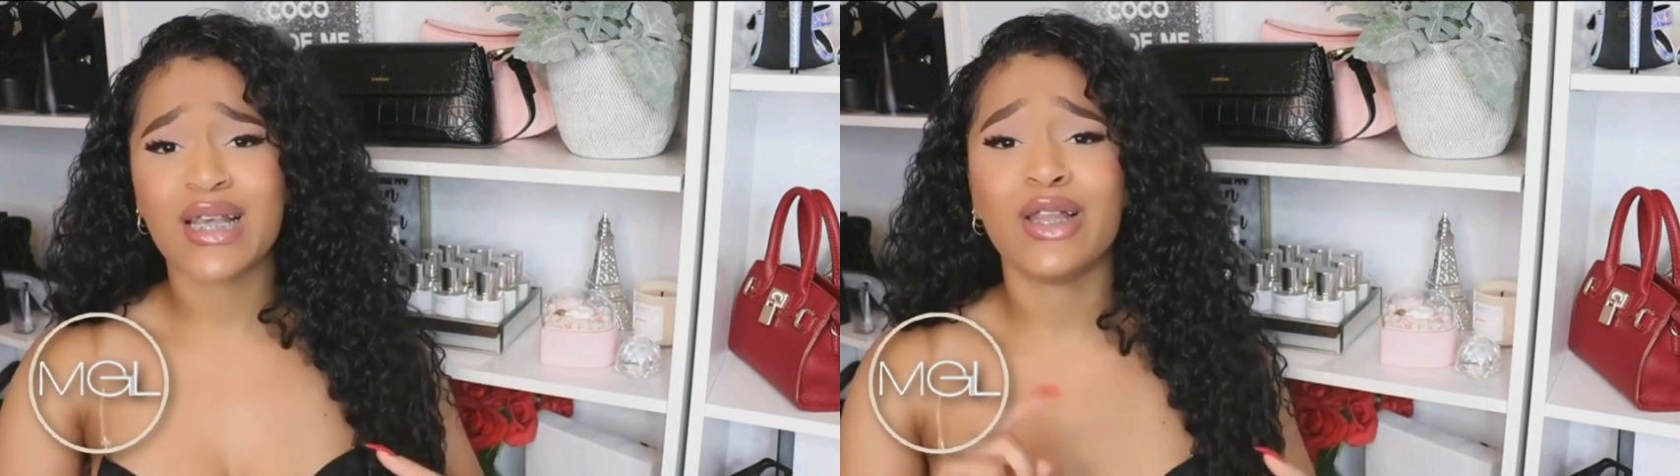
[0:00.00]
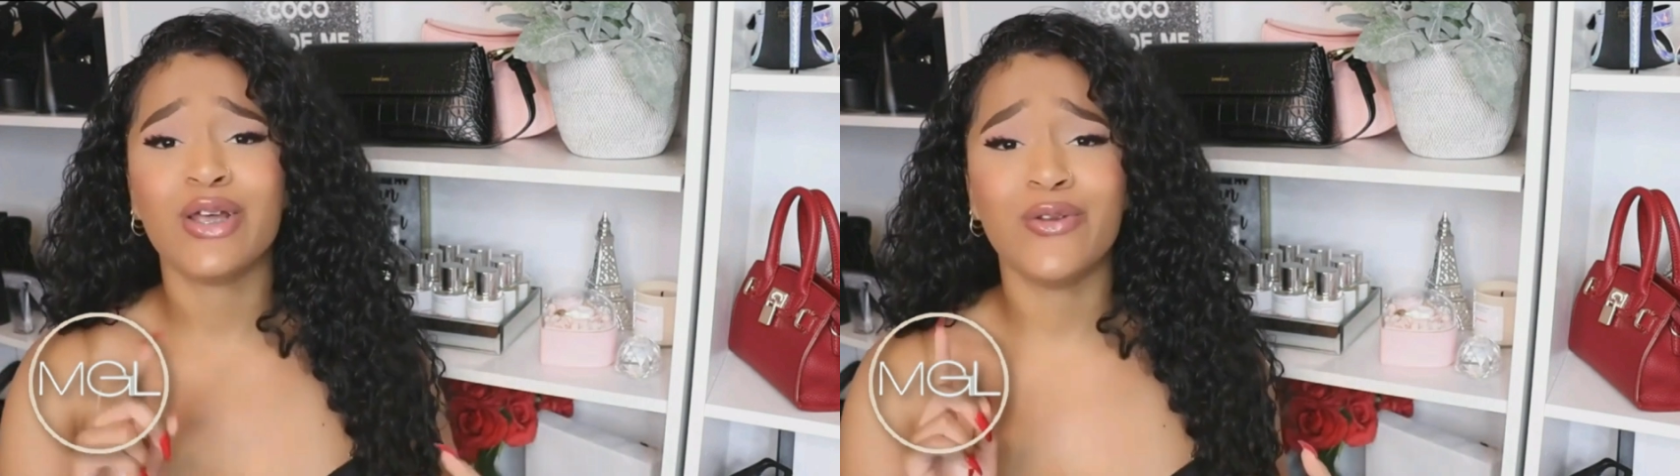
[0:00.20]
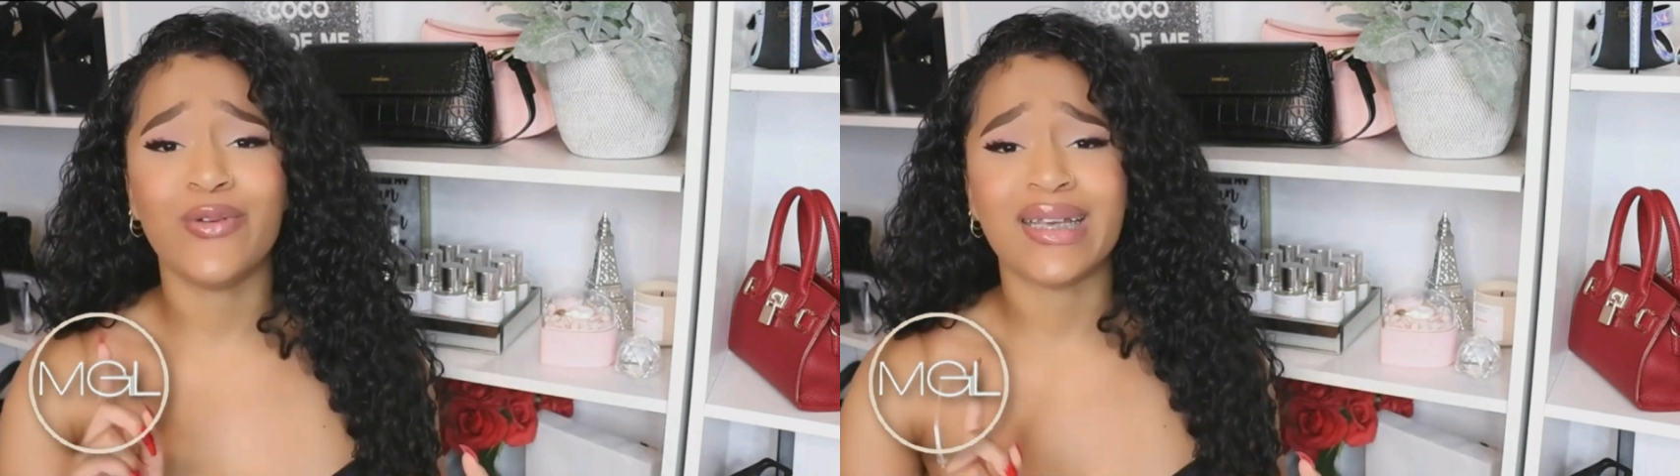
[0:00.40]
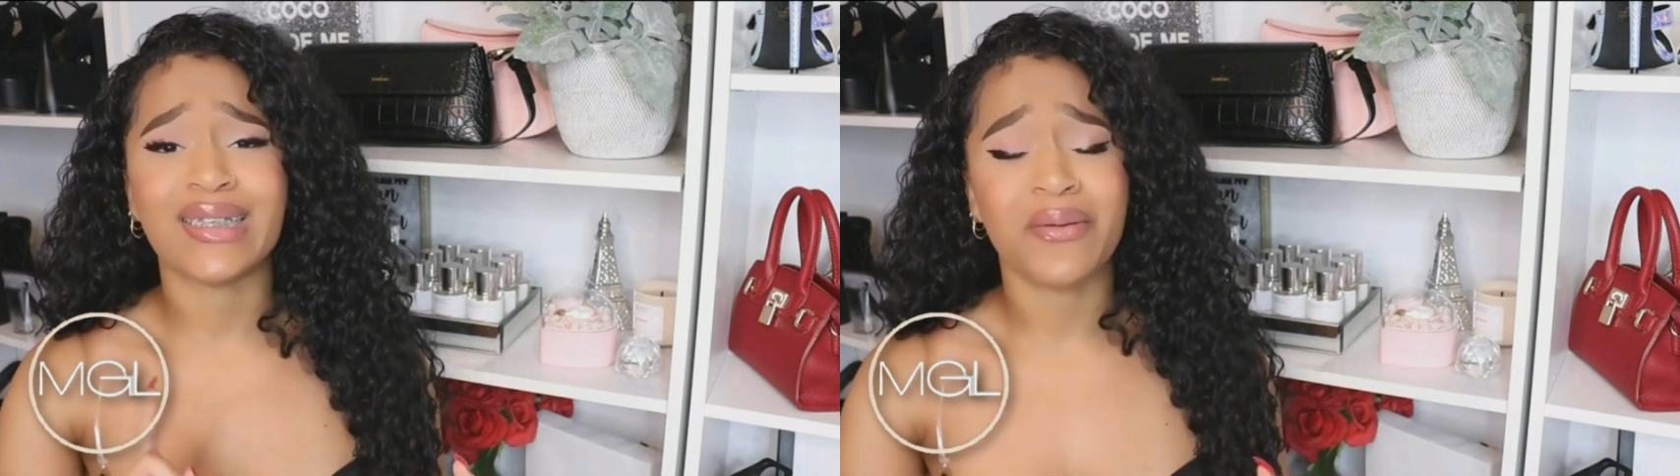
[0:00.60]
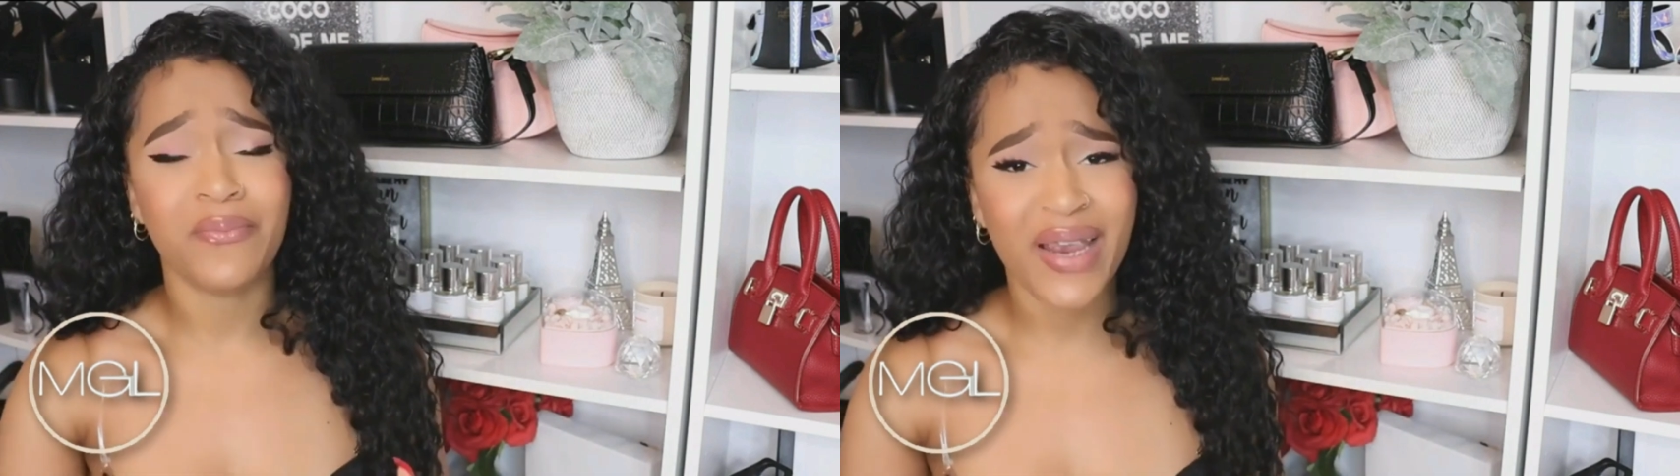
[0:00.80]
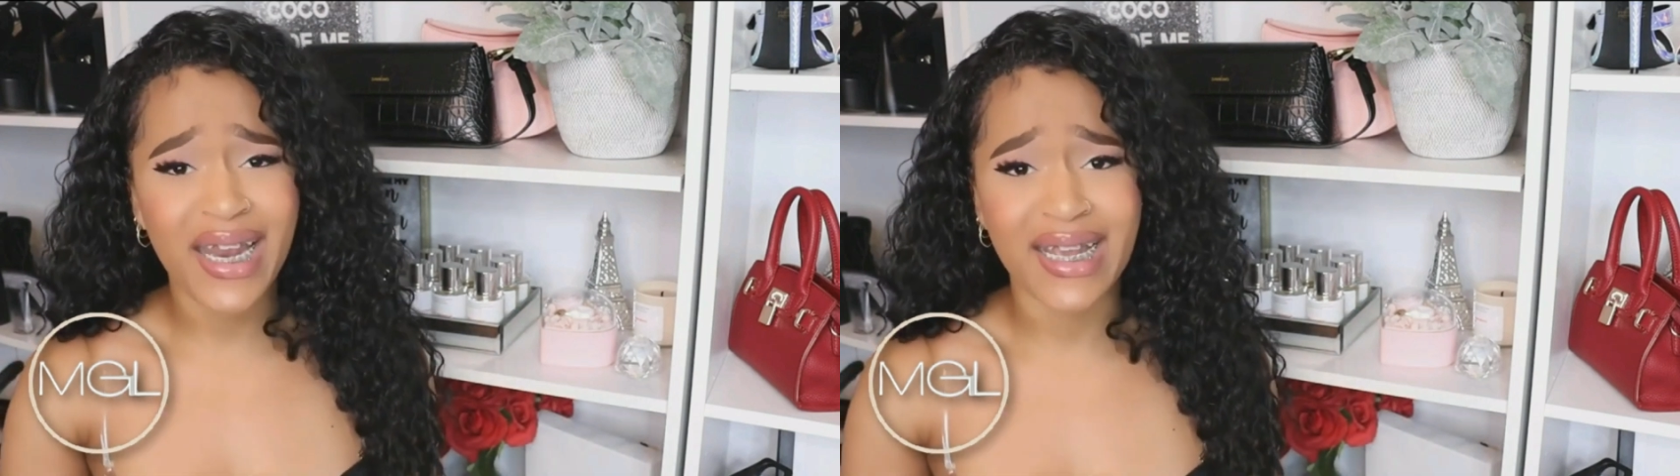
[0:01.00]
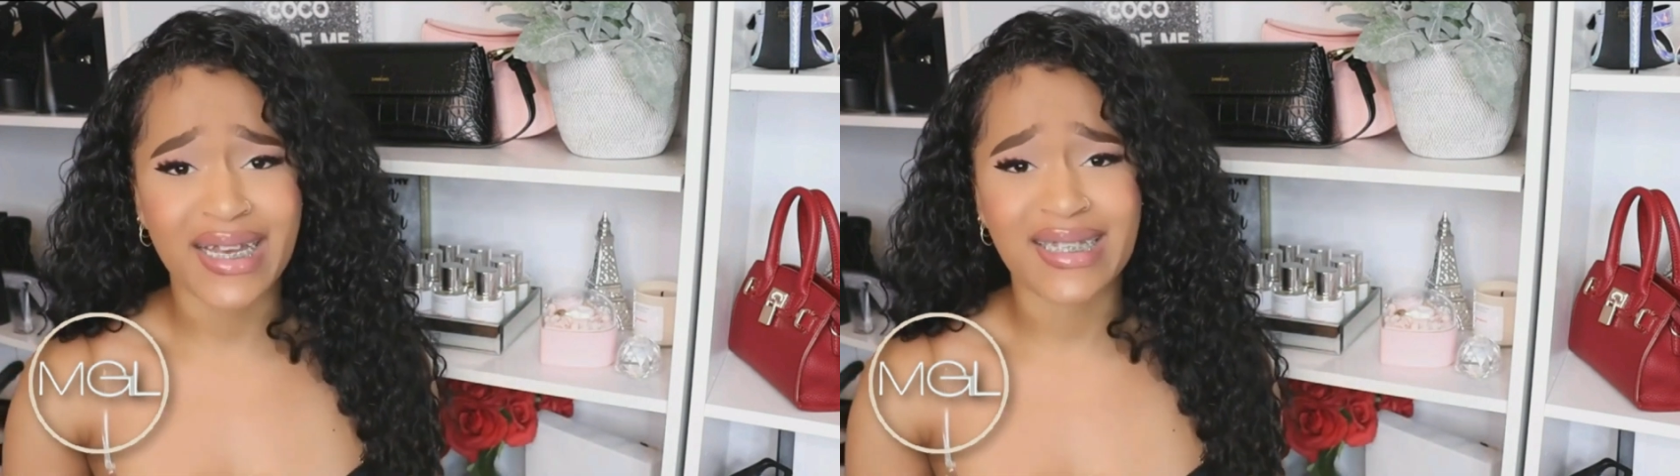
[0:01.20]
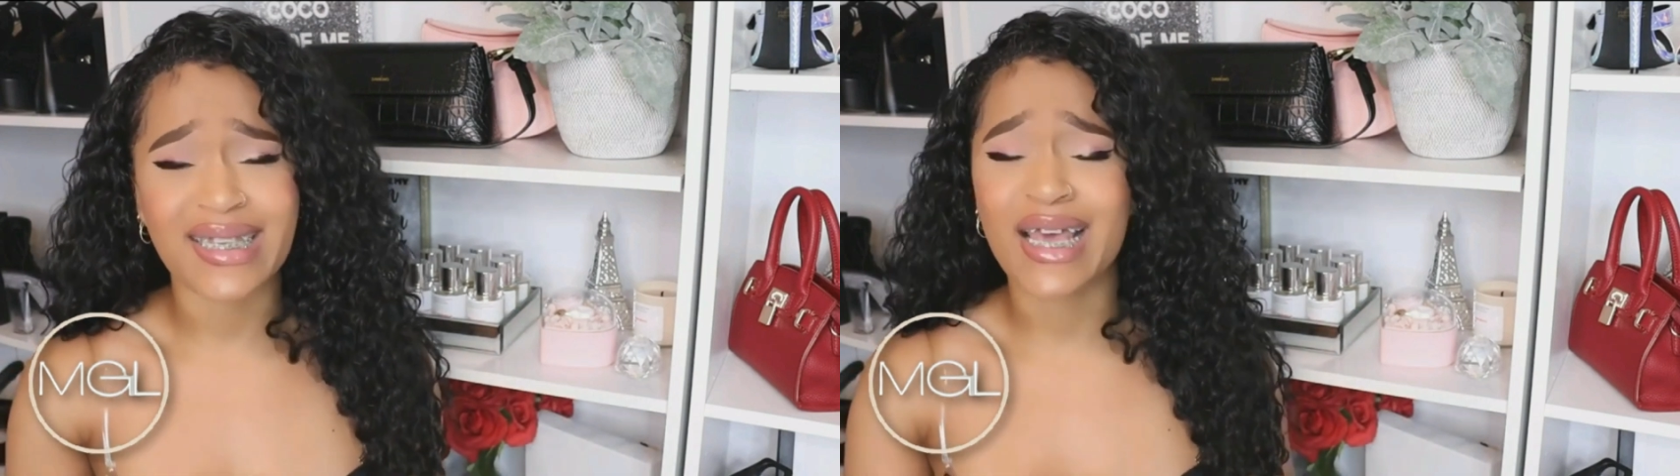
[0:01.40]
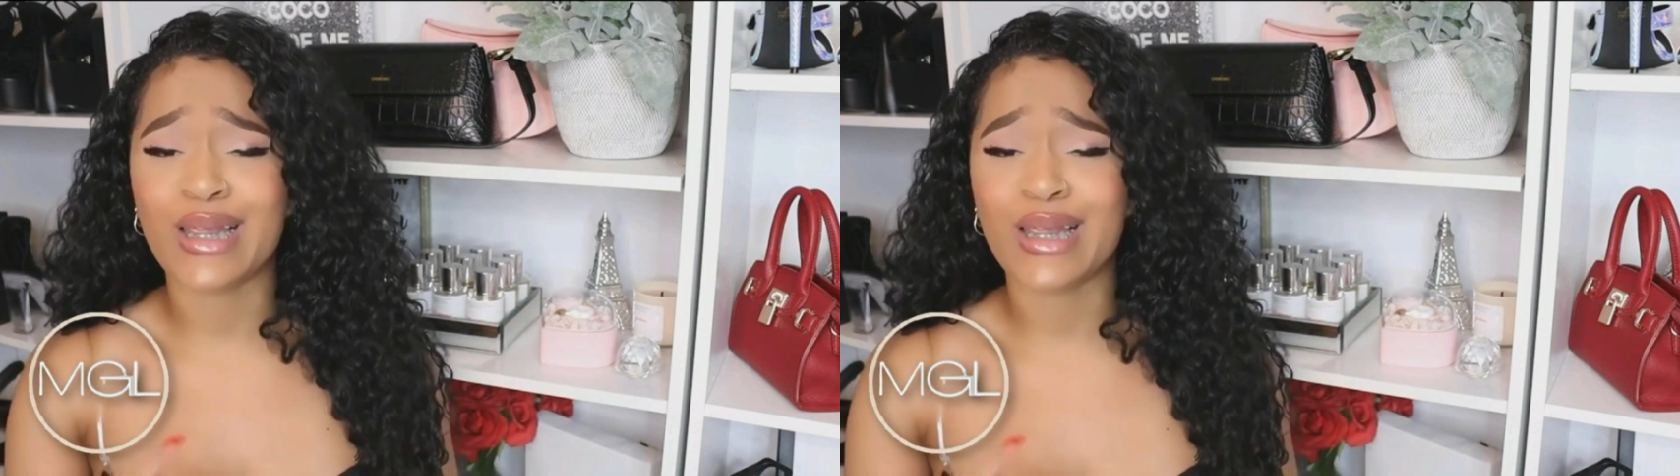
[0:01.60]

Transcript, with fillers: the gluteus medius,